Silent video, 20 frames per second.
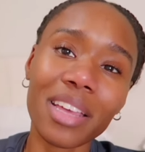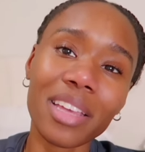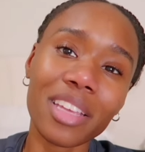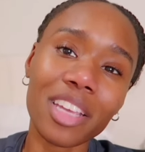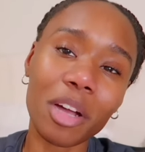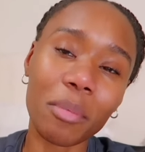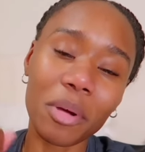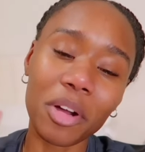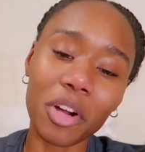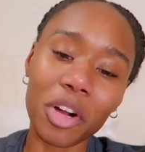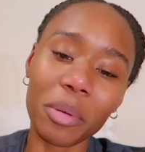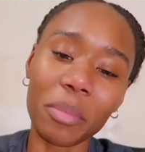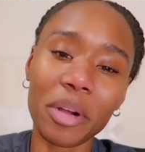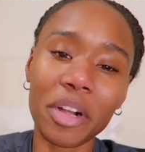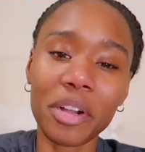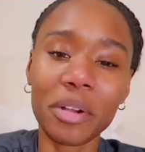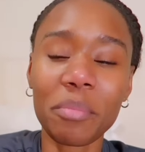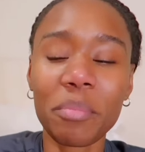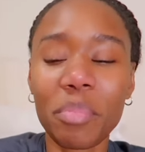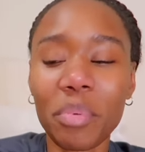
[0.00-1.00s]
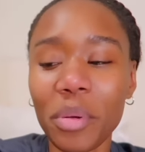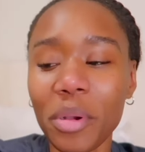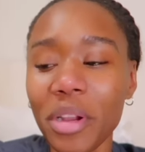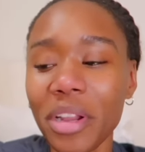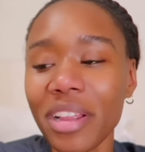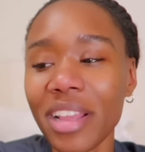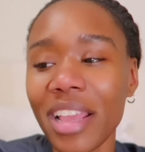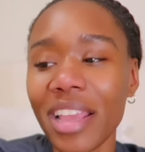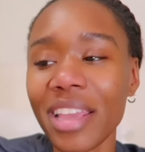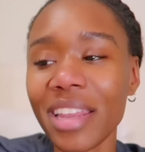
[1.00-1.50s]
Y'all, my arm hurt.
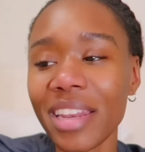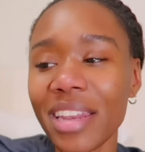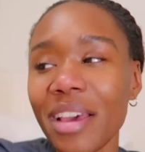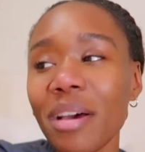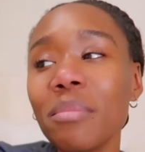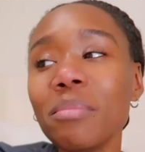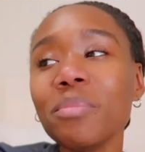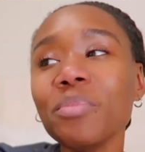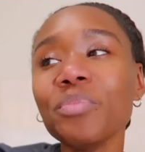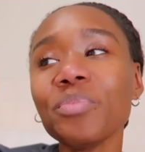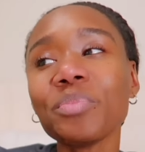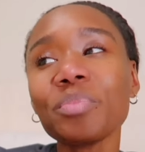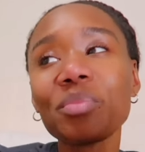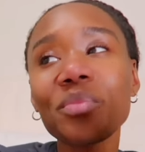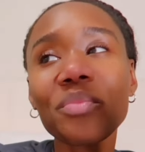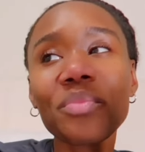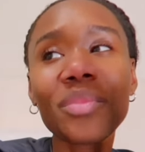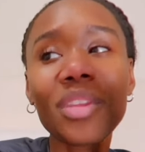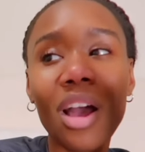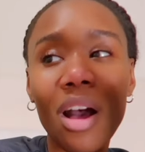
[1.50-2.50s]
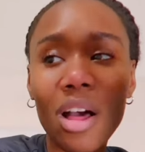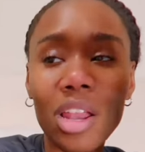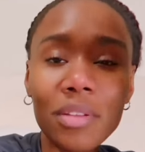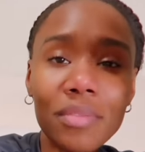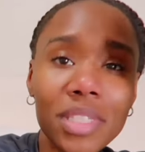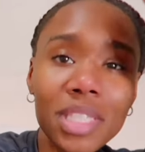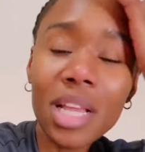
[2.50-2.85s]
And all of a